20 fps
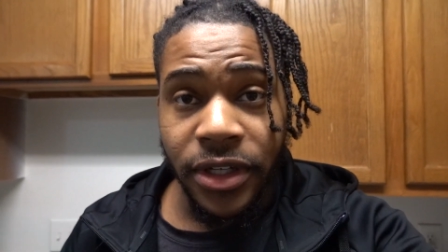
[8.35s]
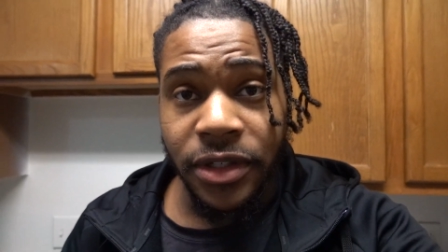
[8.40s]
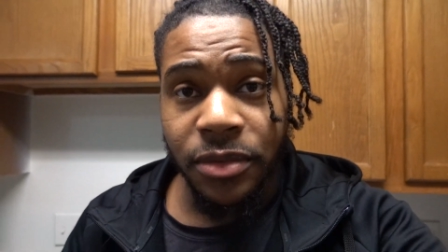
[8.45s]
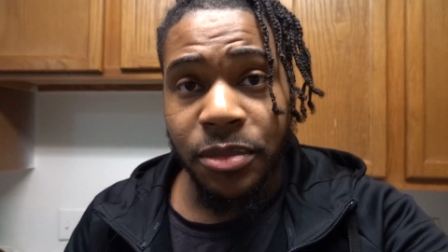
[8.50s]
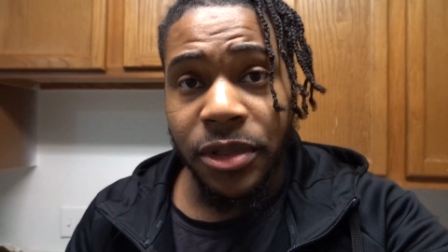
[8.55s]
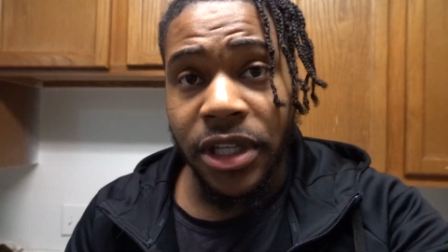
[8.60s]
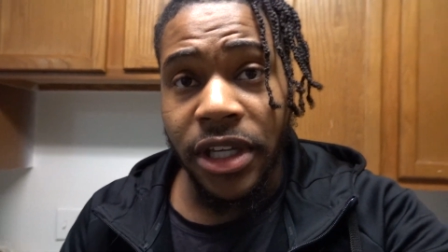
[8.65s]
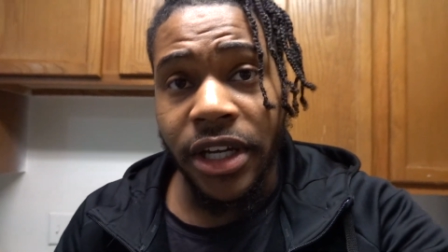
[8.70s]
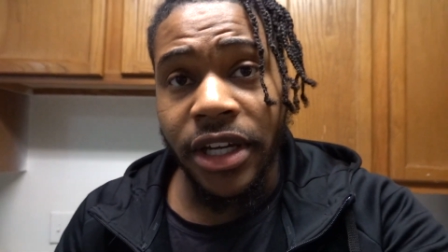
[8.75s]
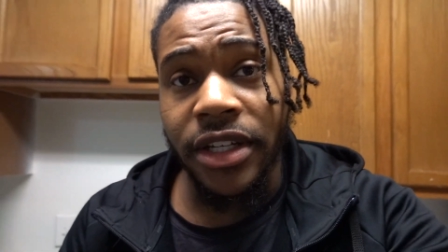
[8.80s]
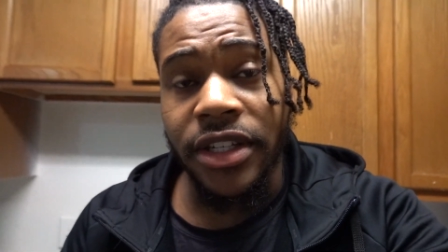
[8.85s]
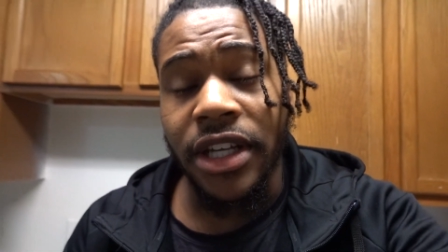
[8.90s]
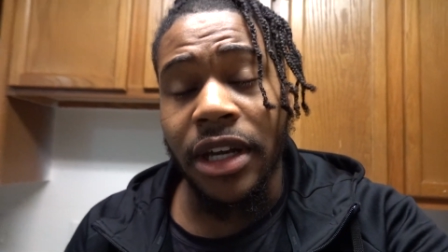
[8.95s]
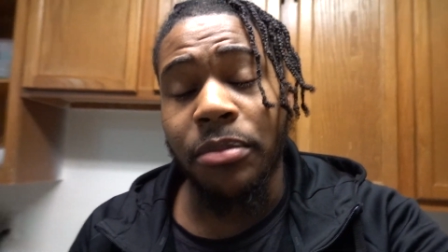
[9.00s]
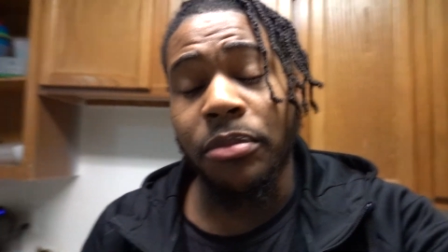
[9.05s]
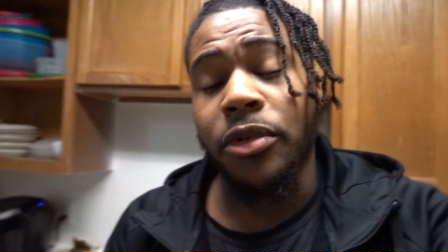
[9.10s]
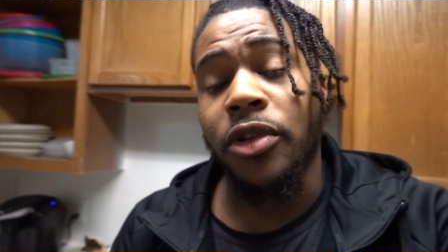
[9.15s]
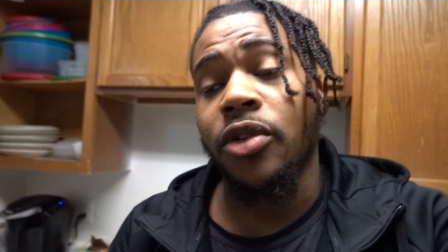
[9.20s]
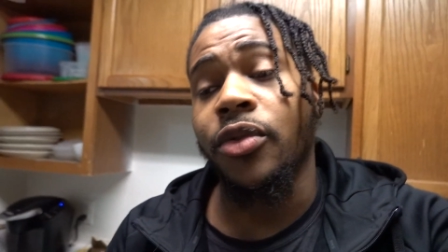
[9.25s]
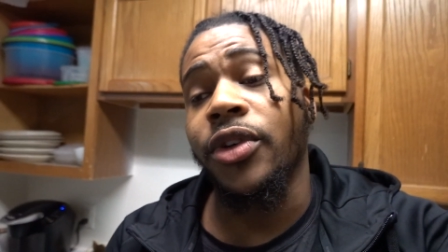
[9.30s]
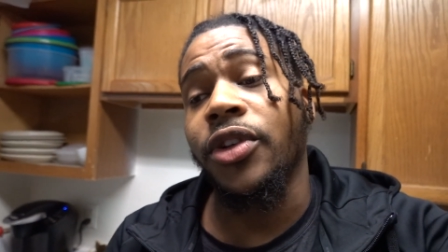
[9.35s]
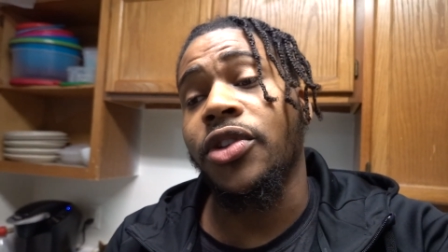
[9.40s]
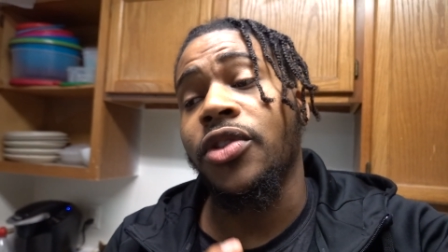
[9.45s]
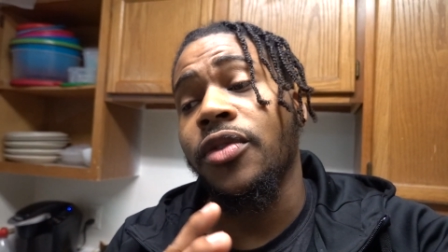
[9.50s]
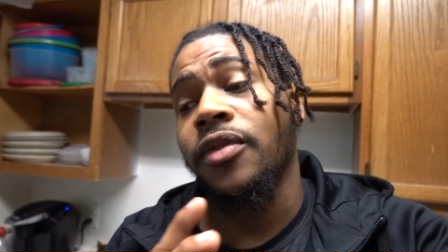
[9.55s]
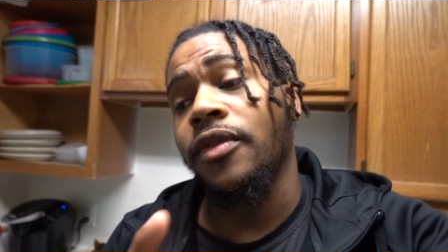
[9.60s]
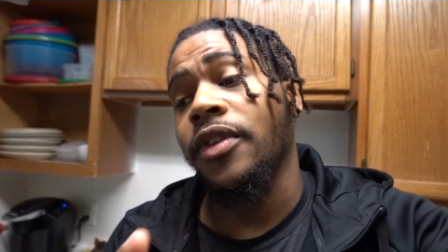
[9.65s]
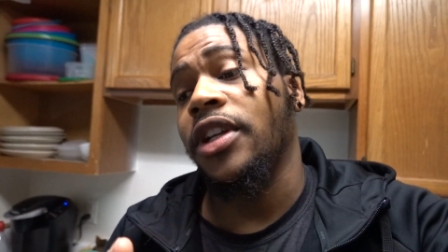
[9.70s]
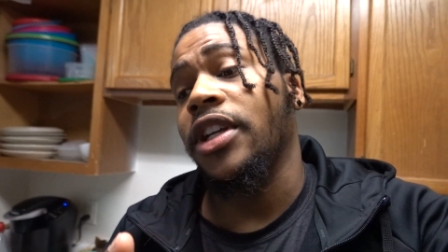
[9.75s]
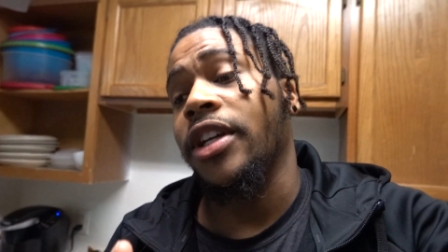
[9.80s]
it's because I'm doing
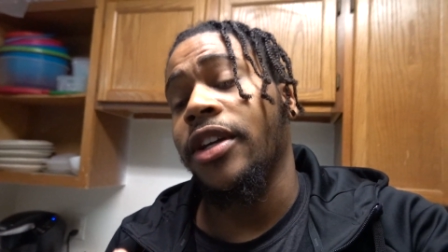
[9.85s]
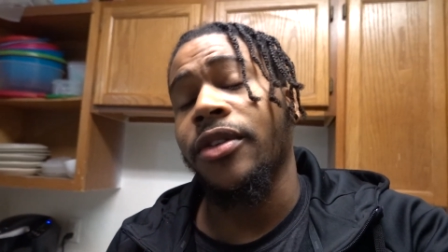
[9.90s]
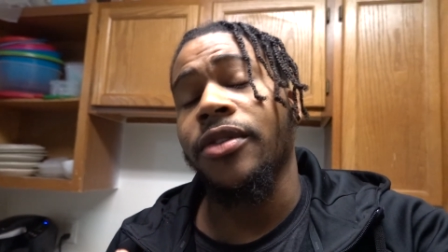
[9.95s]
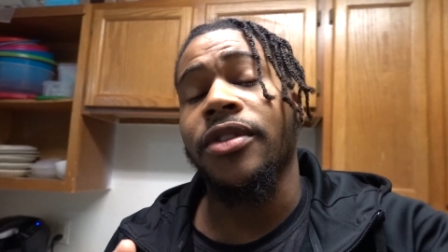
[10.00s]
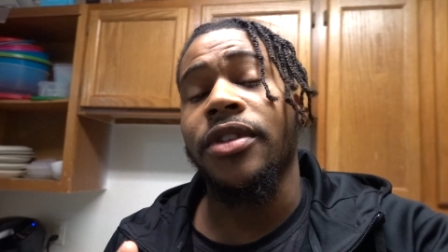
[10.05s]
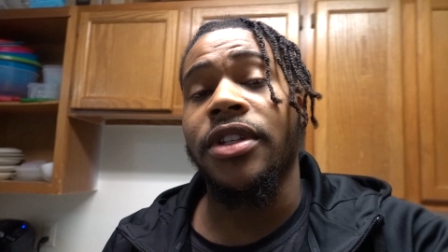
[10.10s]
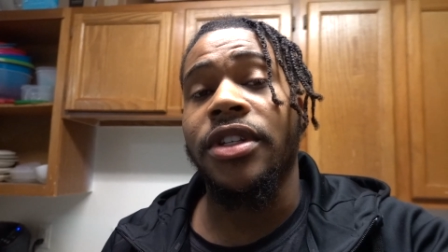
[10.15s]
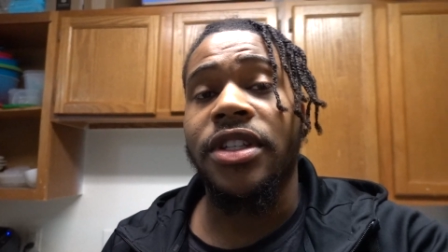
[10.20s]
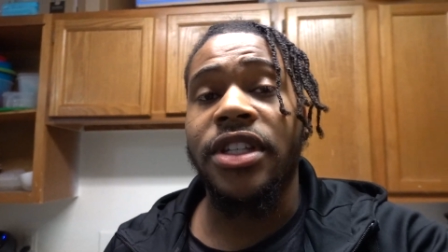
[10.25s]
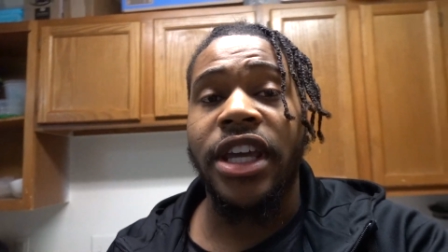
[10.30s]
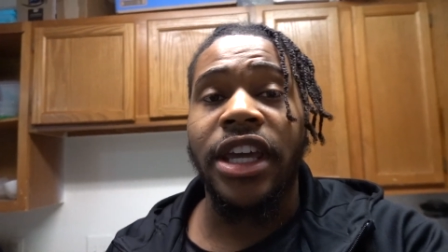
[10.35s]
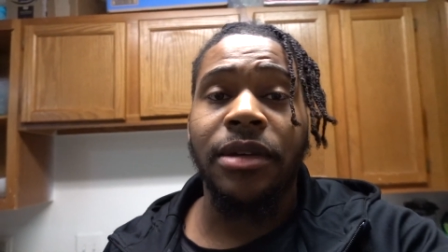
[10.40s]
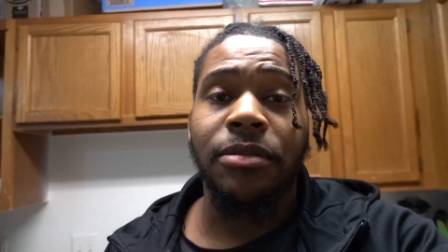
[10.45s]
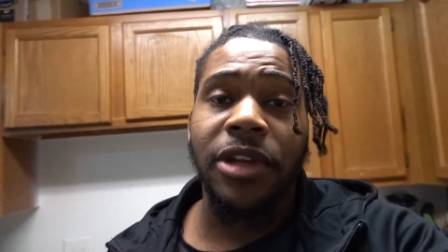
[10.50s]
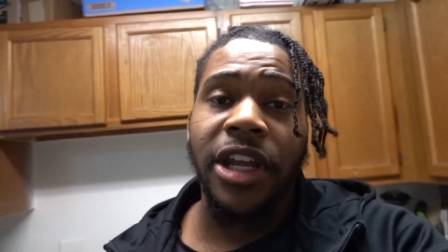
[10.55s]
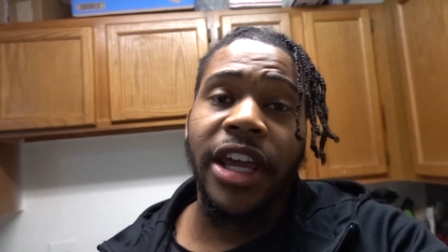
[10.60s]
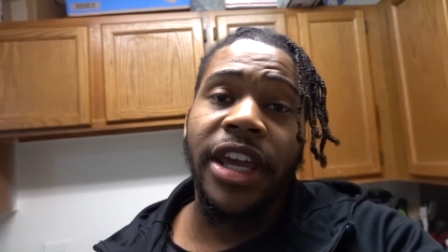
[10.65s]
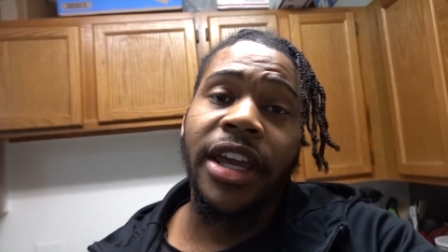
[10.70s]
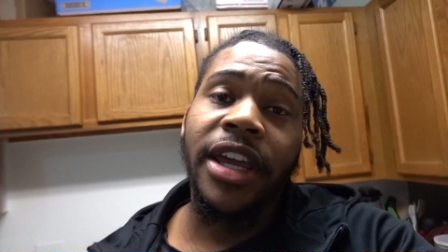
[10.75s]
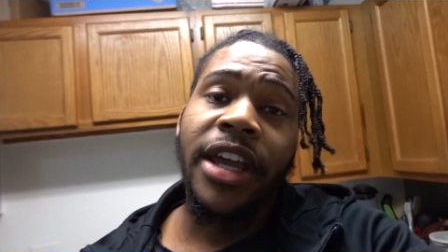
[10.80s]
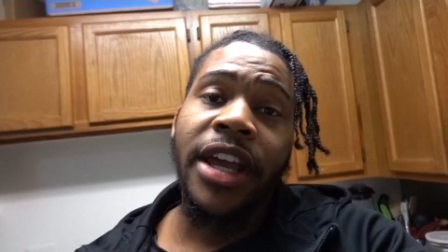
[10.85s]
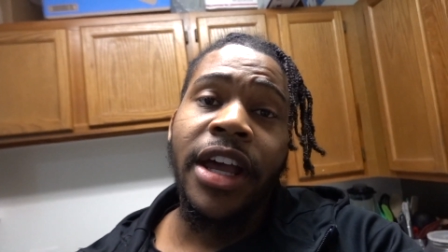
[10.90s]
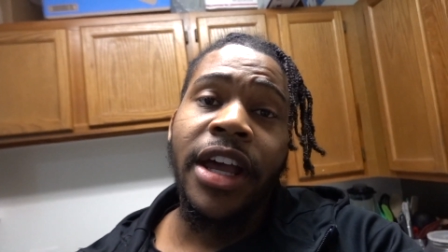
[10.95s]
two videos in the same day.